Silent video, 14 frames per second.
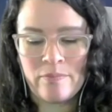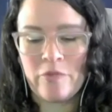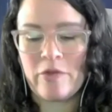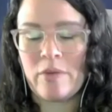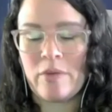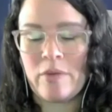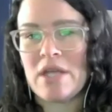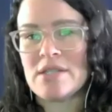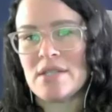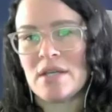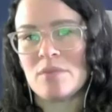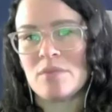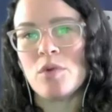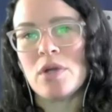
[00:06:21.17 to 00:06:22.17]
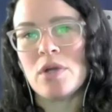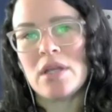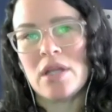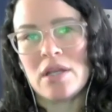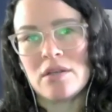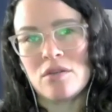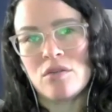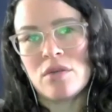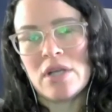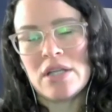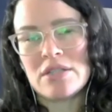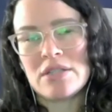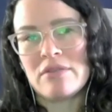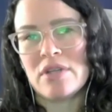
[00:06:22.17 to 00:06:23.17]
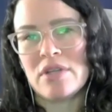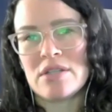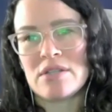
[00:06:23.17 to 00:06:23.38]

from that standpoint, and creativity